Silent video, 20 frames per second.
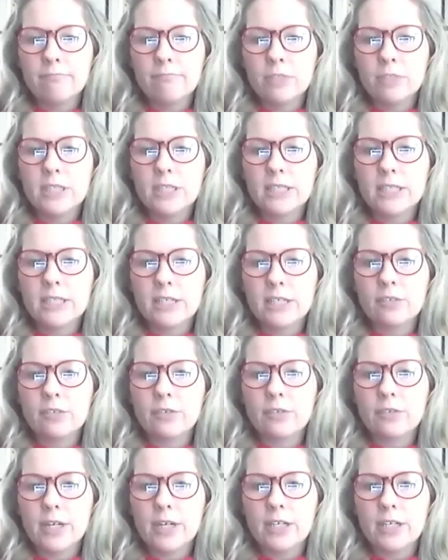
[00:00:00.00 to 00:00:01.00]
stand
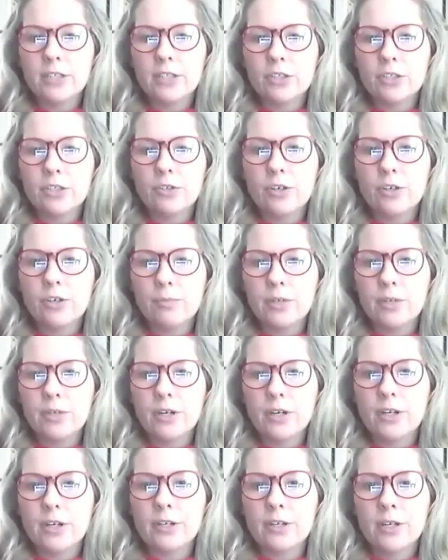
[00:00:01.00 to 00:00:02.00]
ready to open
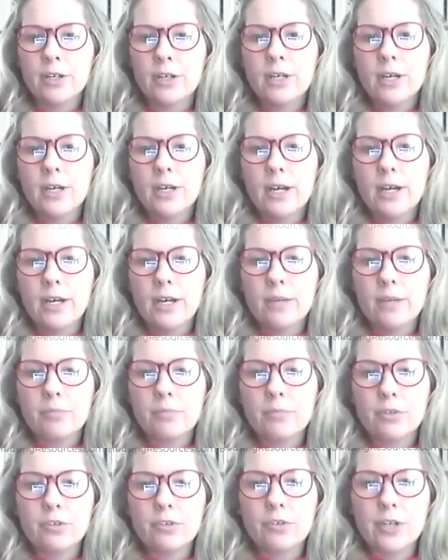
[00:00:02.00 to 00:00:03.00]
our
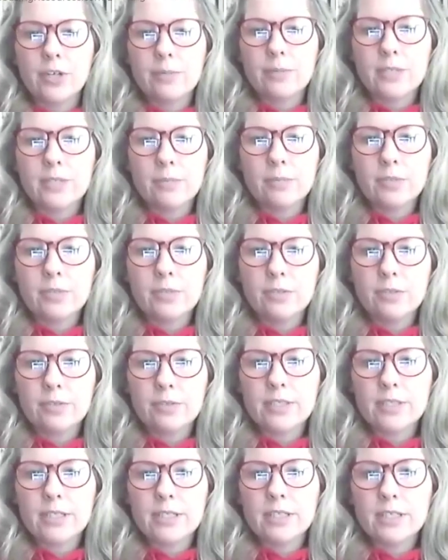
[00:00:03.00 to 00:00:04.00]
programs up to
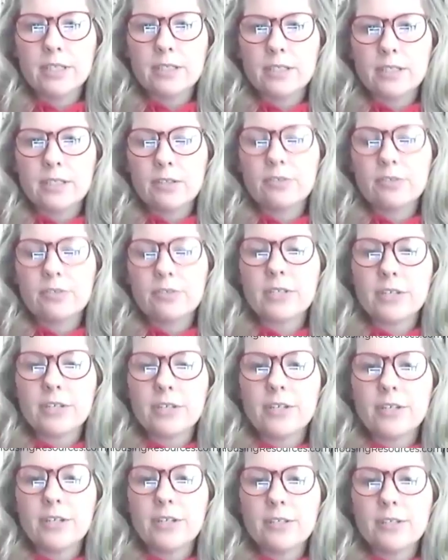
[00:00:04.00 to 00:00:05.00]
residents in those
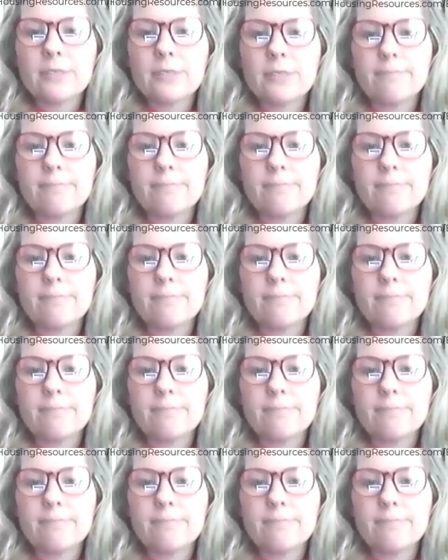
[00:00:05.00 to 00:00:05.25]
areas.